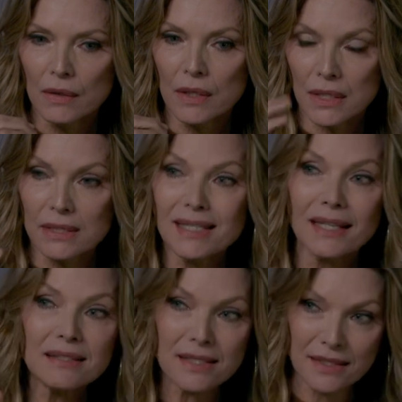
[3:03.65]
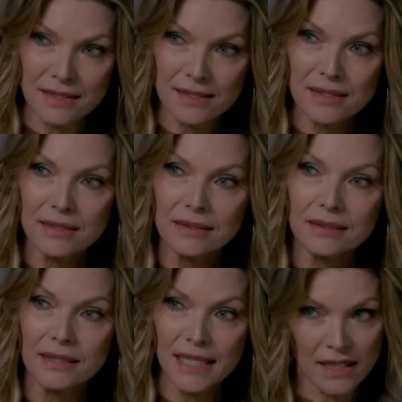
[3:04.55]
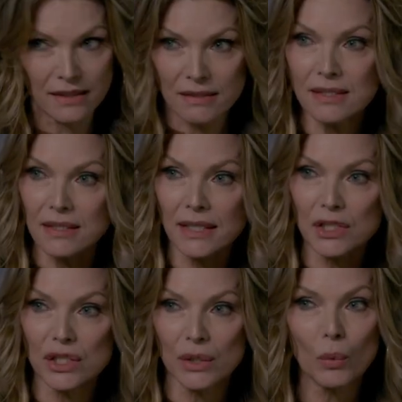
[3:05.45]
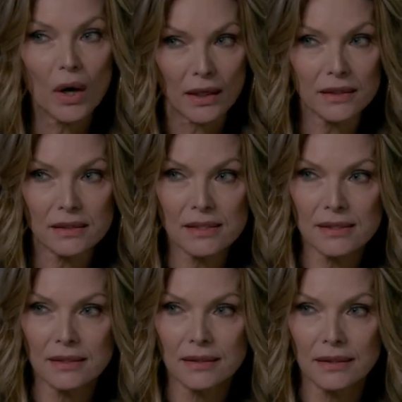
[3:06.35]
the consensus is that she was,